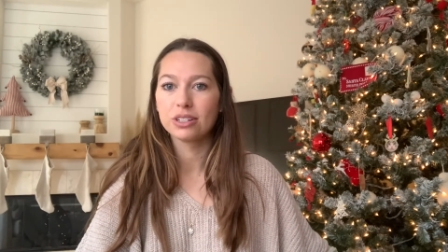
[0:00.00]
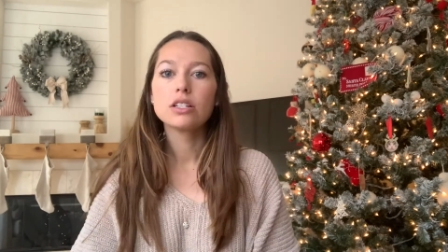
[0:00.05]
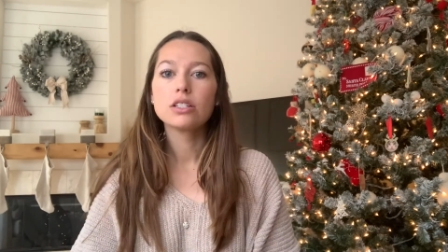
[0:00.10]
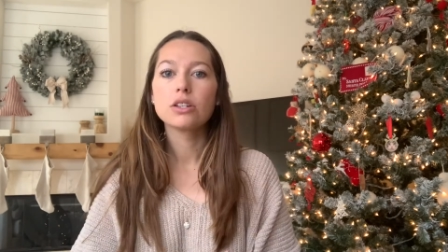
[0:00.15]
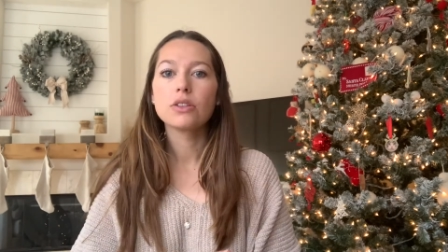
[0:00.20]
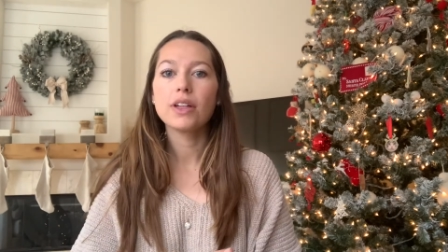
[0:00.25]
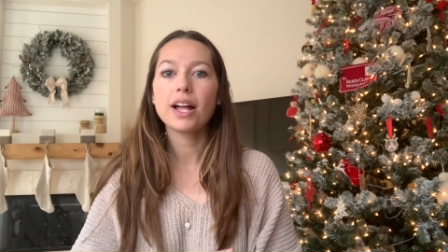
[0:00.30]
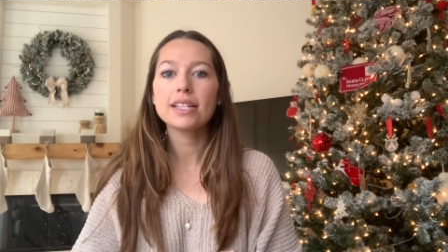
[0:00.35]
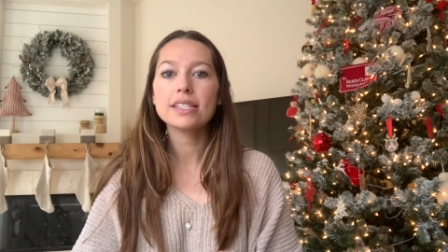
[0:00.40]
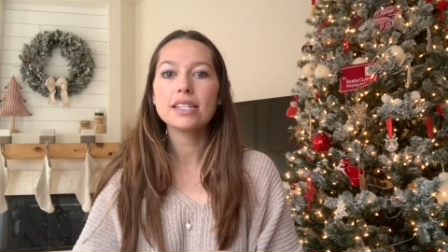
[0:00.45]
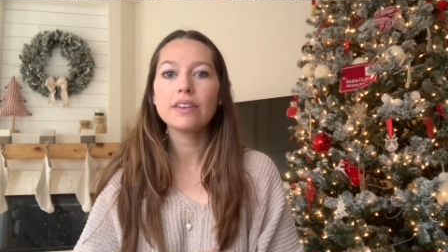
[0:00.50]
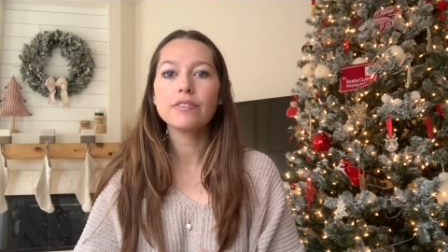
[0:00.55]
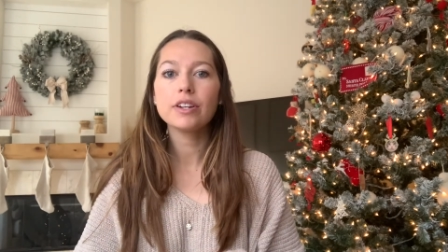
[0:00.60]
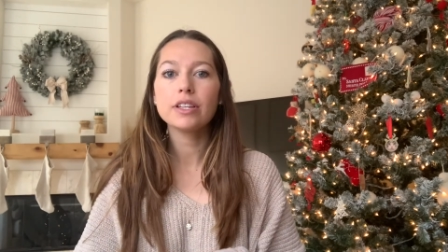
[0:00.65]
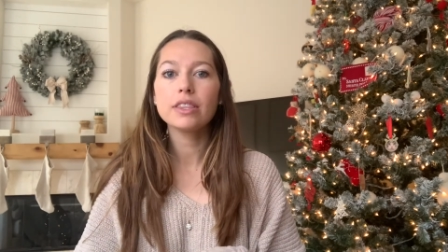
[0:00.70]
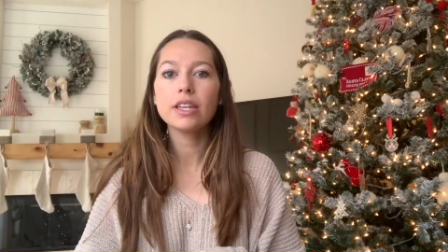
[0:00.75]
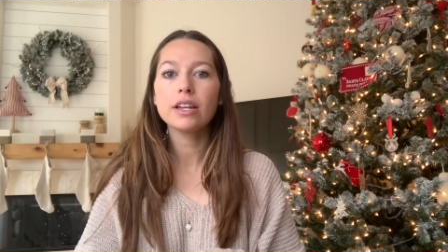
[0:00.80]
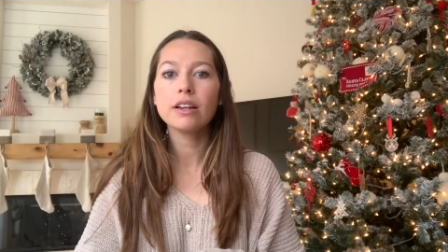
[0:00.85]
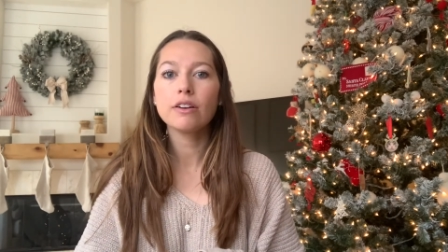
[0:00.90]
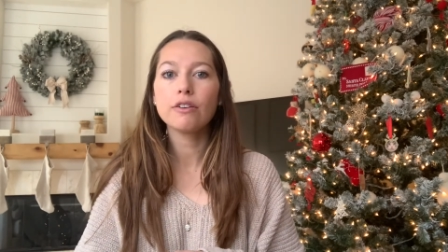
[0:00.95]
So that's
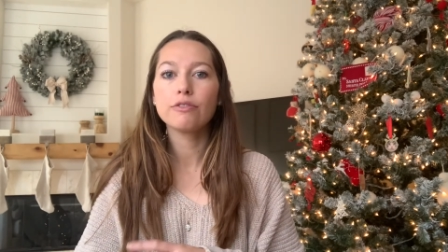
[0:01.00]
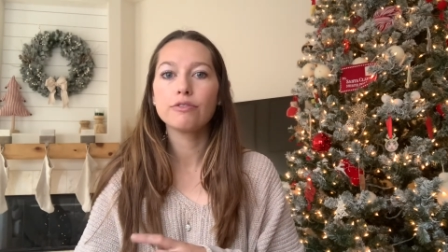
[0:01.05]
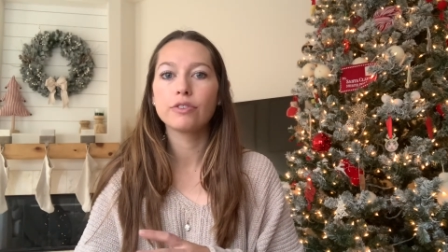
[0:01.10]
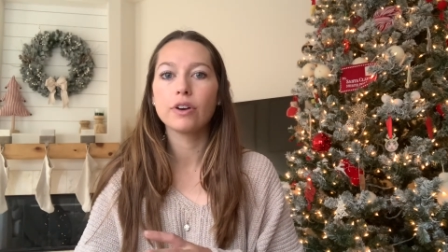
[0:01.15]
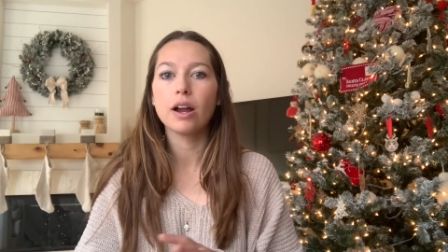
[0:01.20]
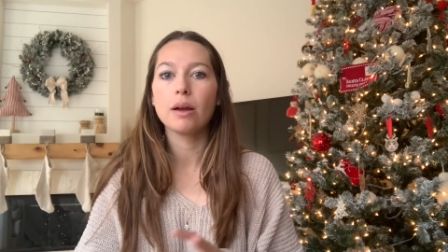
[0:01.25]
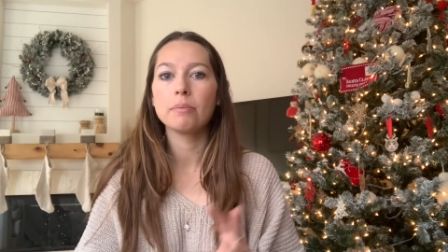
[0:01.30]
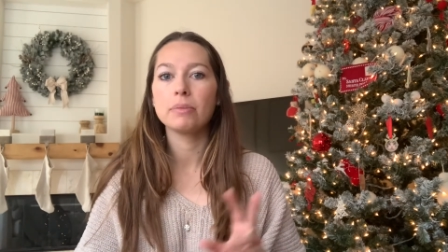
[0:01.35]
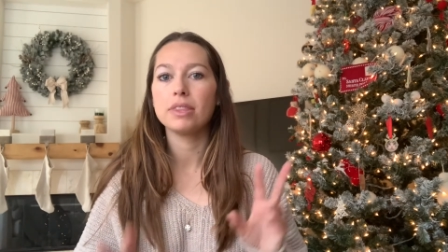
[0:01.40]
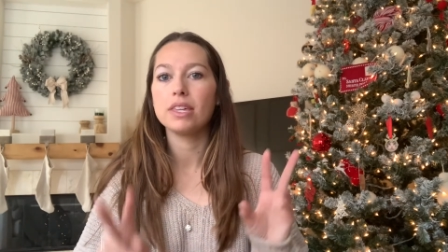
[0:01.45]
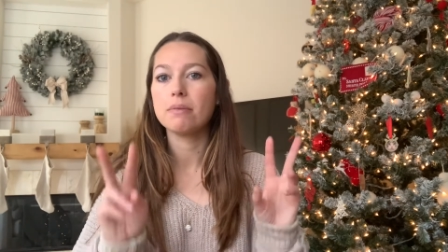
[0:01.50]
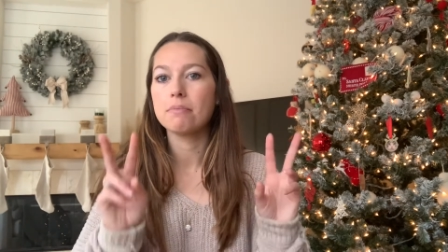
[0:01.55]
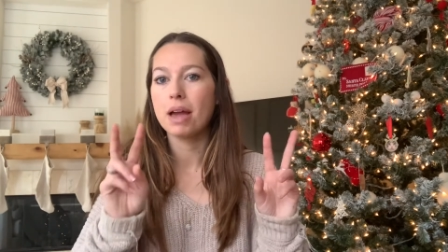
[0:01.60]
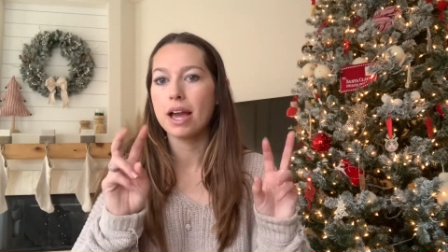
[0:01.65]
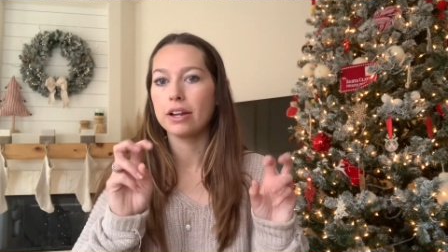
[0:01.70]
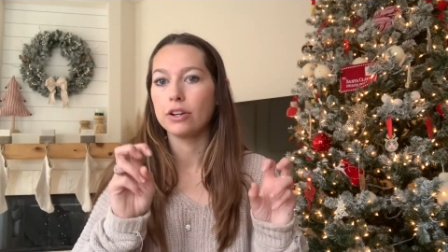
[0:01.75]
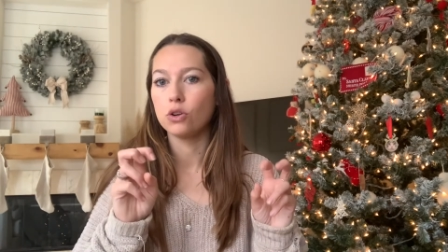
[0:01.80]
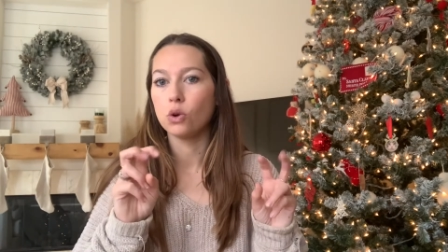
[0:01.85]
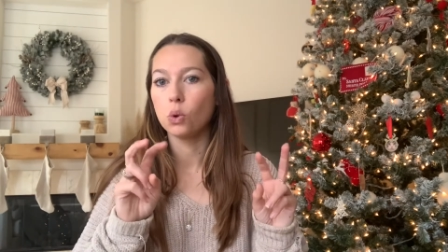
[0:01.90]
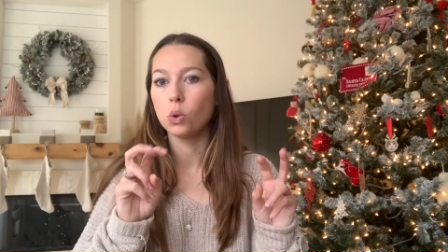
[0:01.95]
everything from the
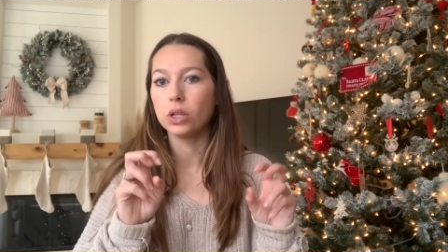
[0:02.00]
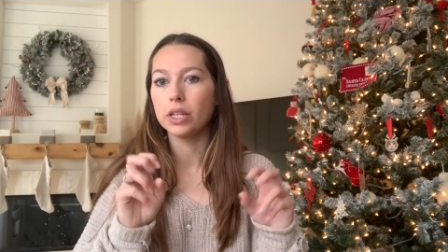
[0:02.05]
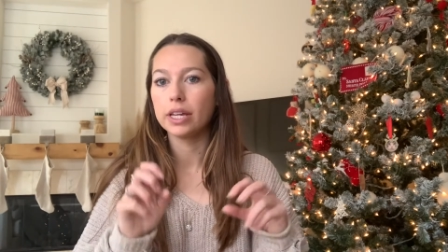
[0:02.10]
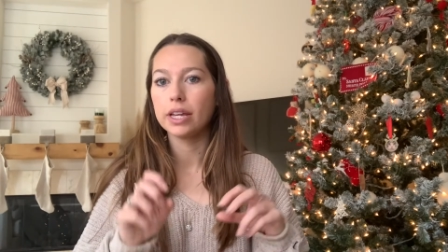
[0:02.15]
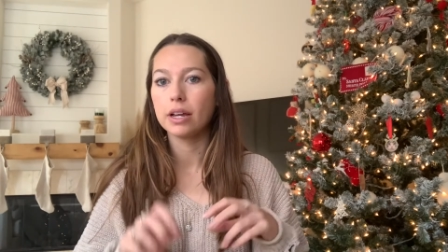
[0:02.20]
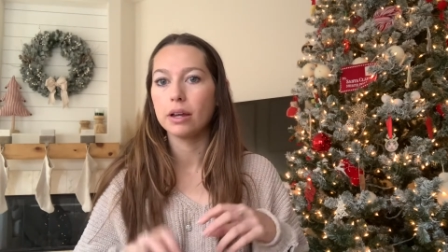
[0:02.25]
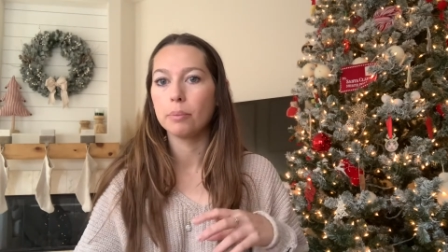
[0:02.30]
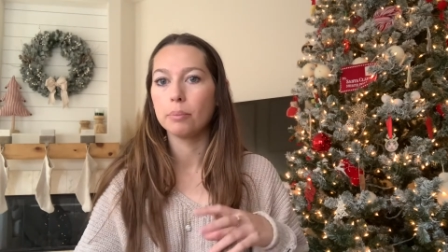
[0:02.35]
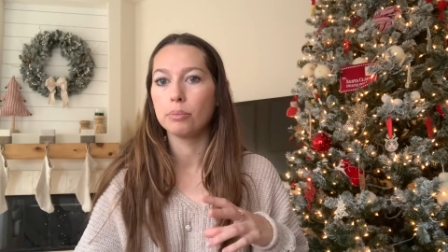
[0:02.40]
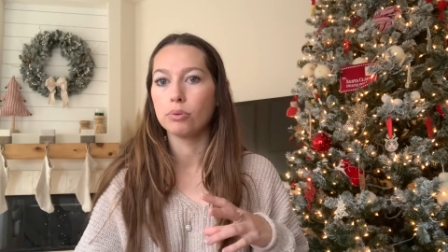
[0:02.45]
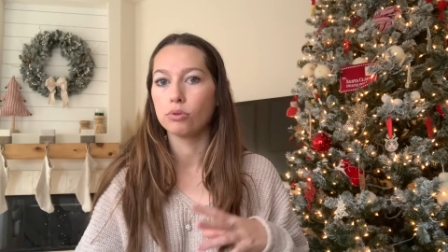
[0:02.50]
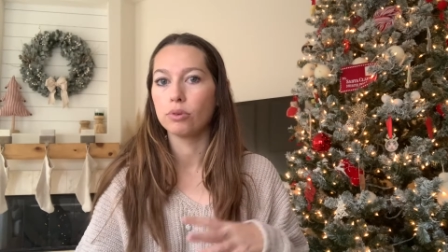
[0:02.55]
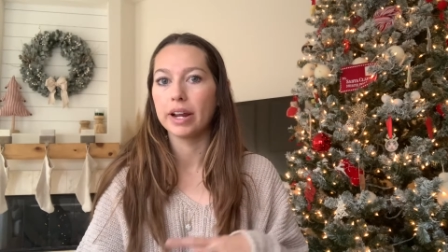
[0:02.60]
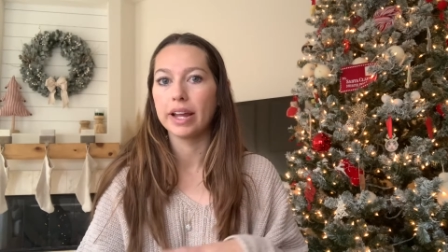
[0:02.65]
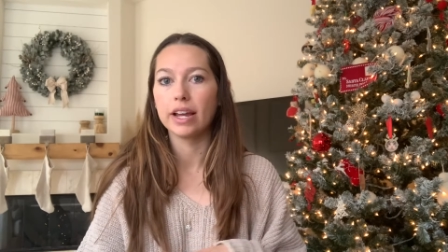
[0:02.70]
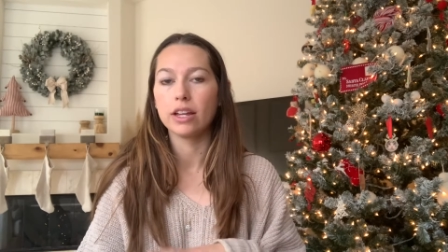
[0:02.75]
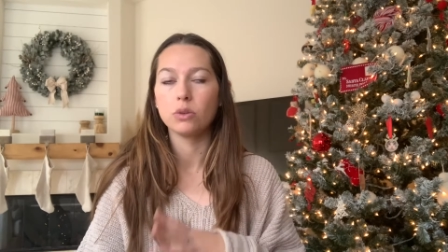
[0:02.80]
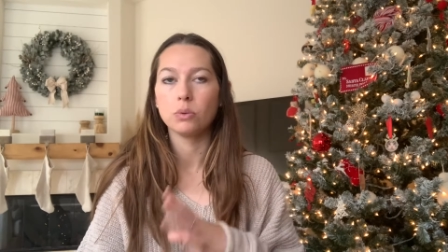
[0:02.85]
Magnolia brand,